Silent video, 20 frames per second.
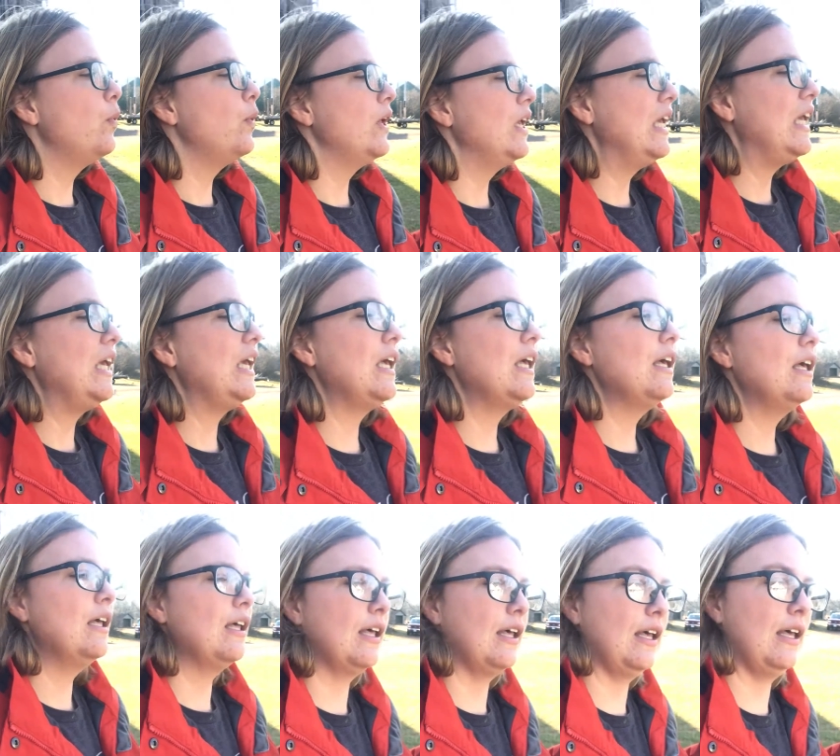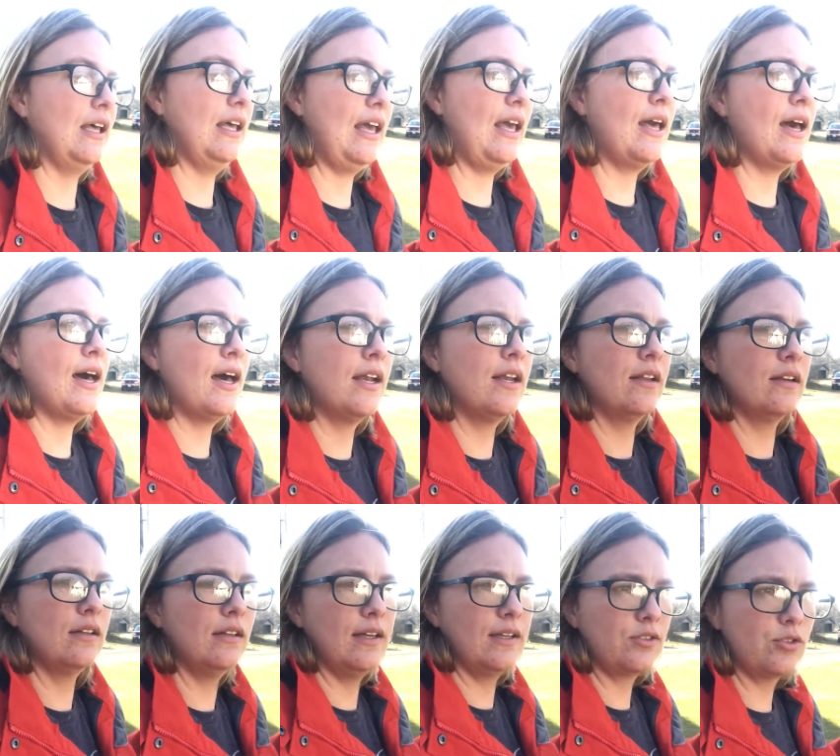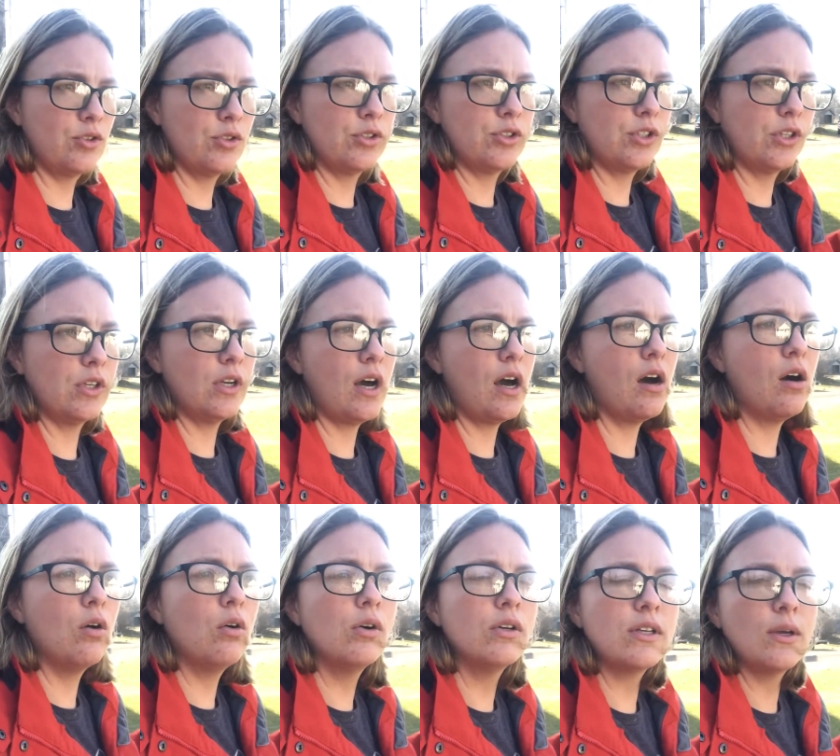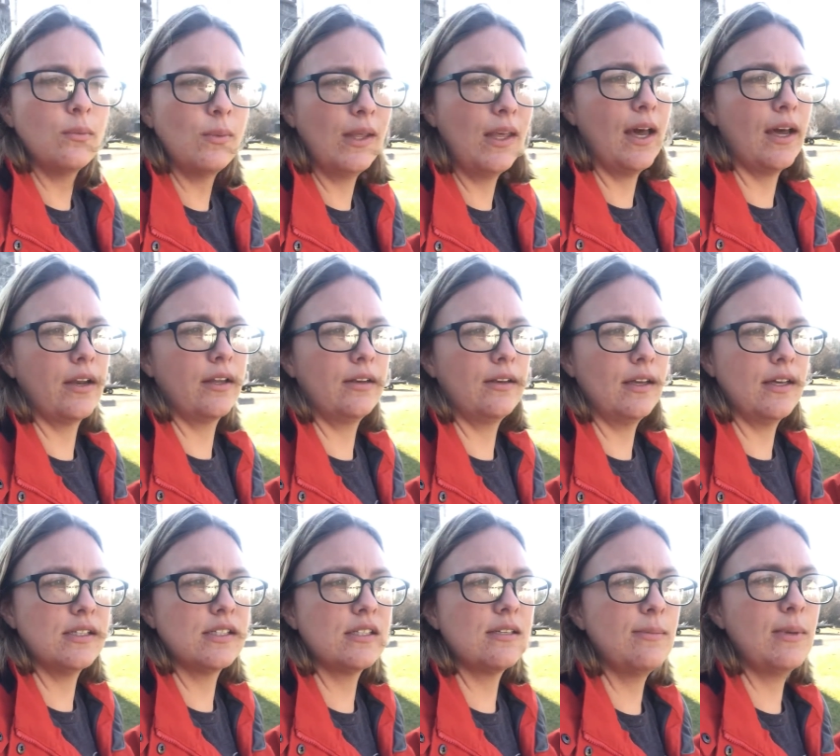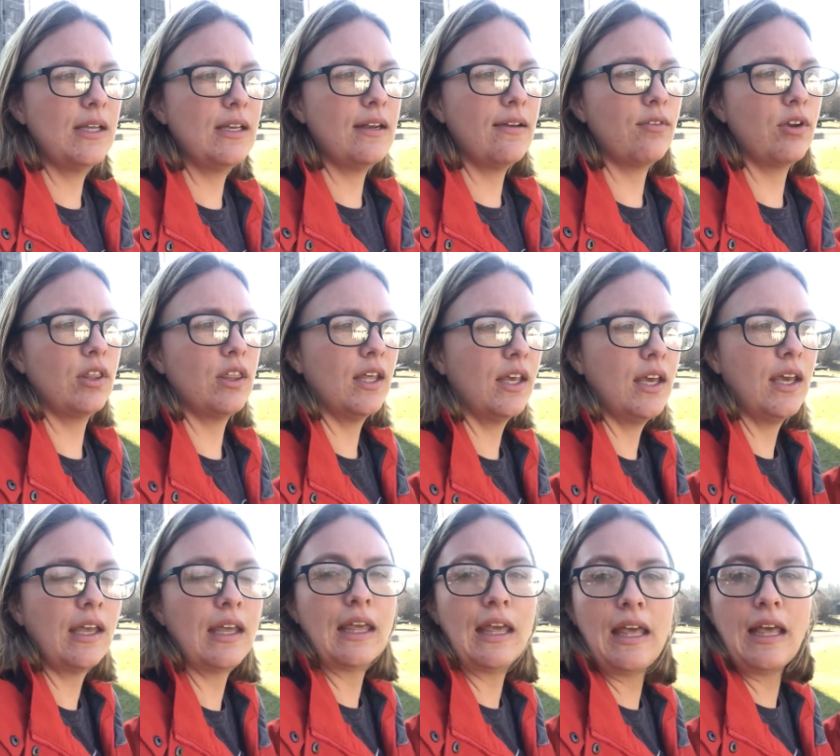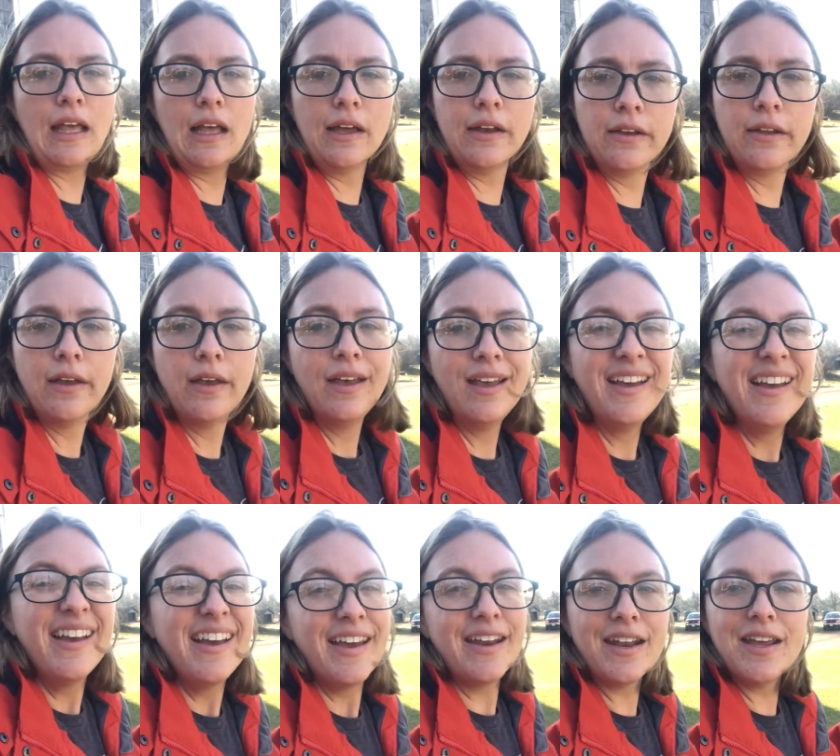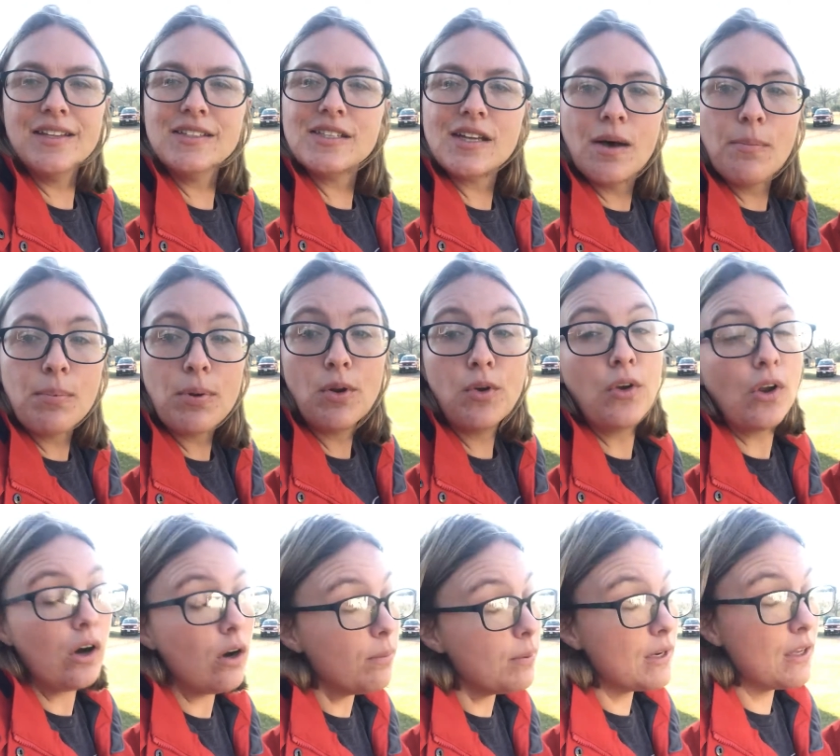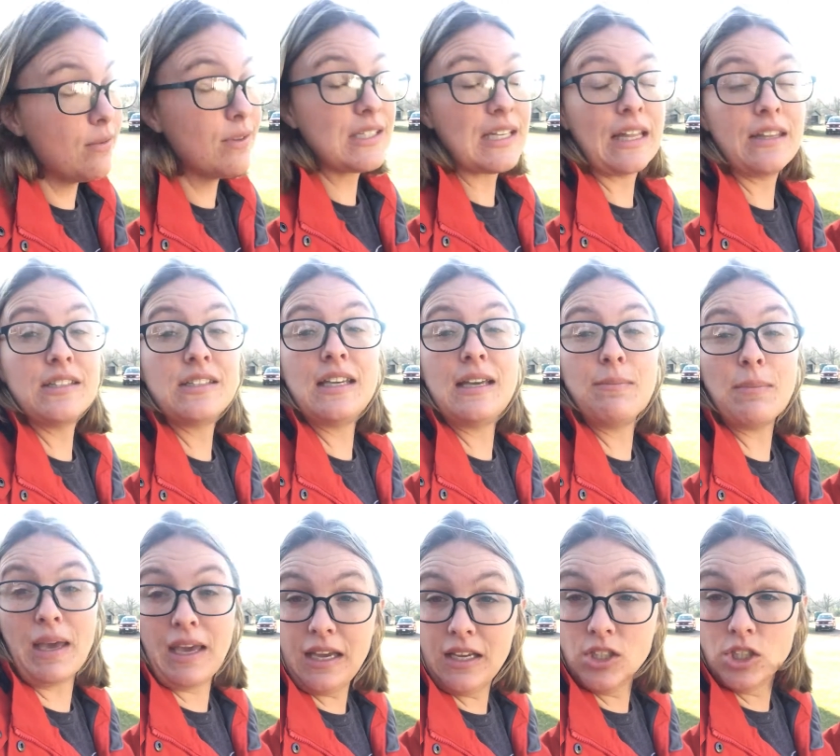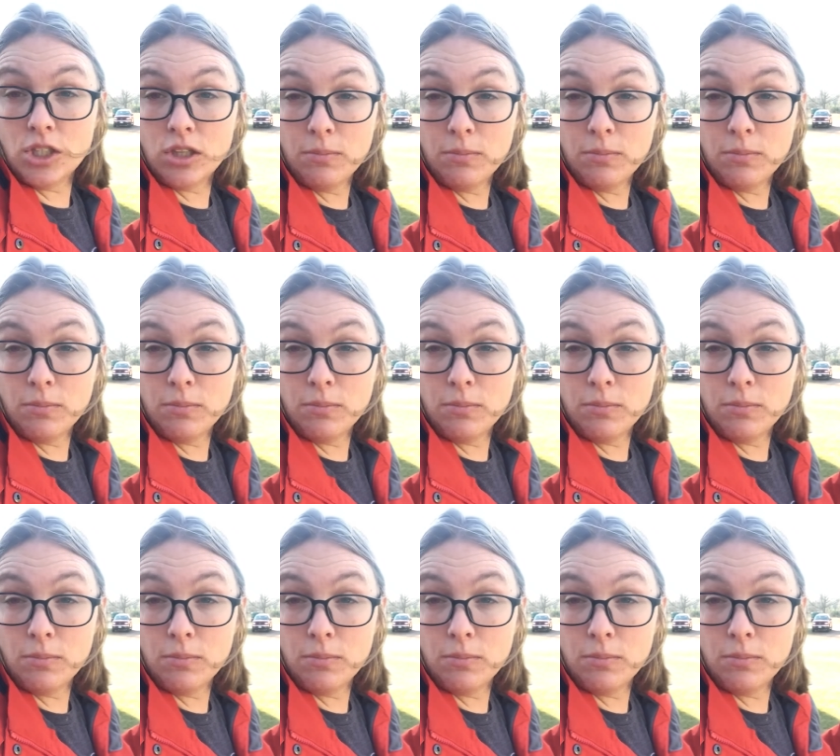we had an electrician out and we got an estimate and everything and it ends up nobody was on the same page.